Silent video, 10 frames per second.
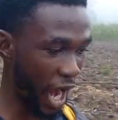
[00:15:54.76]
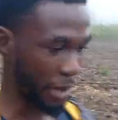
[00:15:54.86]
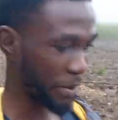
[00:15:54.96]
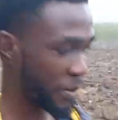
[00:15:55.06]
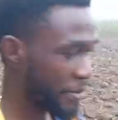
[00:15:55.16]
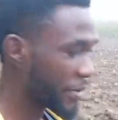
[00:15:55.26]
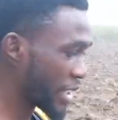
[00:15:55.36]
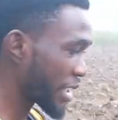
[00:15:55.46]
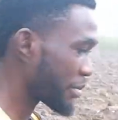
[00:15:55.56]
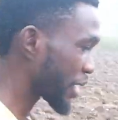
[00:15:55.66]
harm,
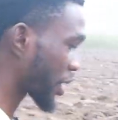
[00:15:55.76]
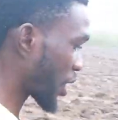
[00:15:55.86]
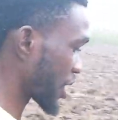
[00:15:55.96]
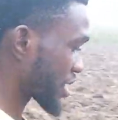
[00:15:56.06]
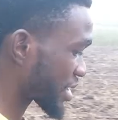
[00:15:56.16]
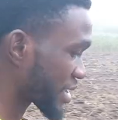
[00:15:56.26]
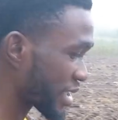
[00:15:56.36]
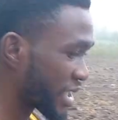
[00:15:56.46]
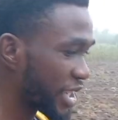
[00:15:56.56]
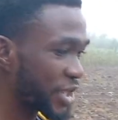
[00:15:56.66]
because
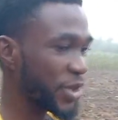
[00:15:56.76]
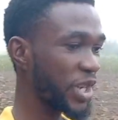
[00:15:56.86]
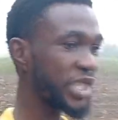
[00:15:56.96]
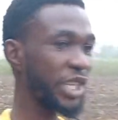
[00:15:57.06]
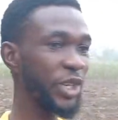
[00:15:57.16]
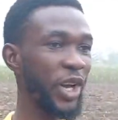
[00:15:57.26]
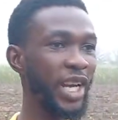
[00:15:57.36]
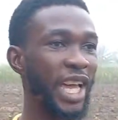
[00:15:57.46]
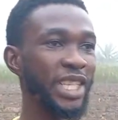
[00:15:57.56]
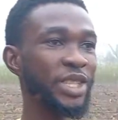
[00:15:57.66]
such a
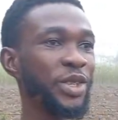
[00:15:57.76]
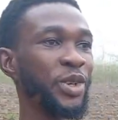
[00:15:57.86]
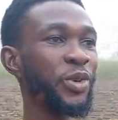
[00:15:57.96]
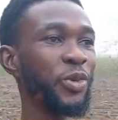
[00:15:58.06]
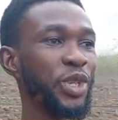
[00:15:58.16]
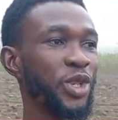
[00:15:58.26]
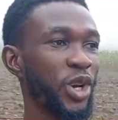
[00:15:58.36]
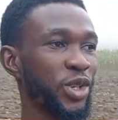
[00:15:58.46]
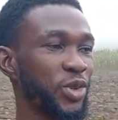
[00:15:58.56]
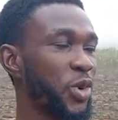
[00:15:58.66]
knowledge will
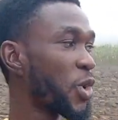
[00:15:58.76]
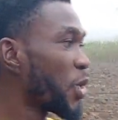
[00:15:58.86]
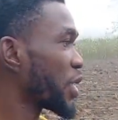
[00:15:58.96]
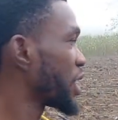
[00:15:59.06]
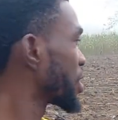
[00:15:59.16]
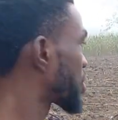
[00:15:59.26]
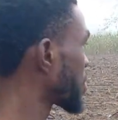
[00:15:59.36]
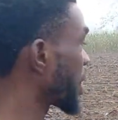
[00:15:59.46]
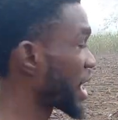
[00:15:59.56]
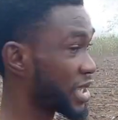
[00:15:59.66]
just go
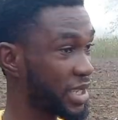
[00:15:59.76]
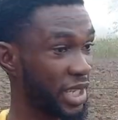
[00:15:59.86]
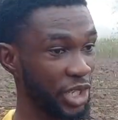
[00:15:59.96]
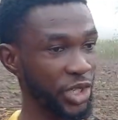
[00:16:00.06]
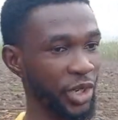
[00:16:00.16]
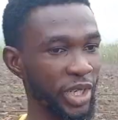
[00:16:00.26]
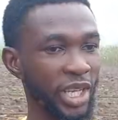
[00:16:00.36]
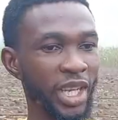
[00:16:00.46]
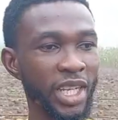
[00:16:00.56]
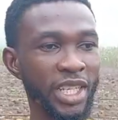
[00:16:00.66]
into extinction.
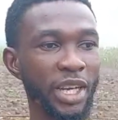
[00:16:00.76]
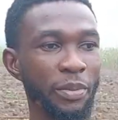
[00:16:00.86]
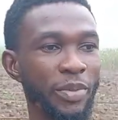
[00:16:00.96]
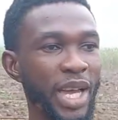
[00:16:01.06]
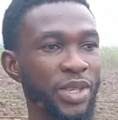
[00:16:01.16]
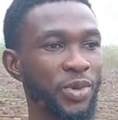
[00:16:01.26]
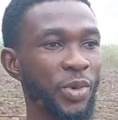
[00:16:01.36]
The best